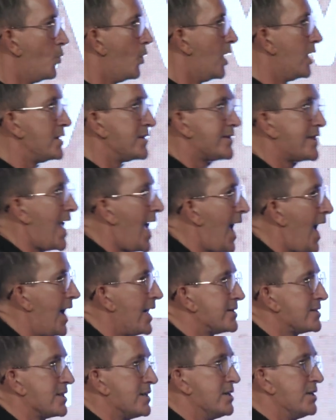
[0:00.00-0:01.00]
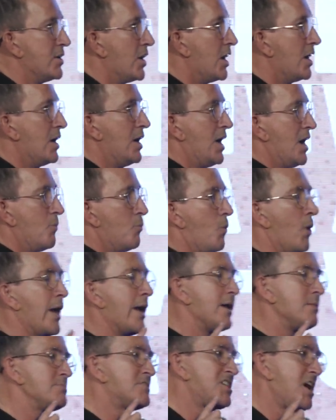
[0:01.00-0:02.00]
want that,
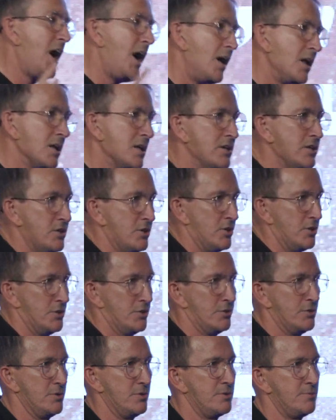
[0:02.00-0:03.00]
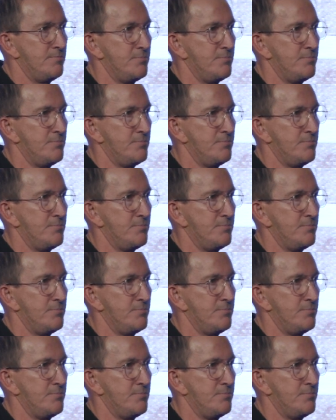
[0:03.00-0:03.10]
What I'm telling you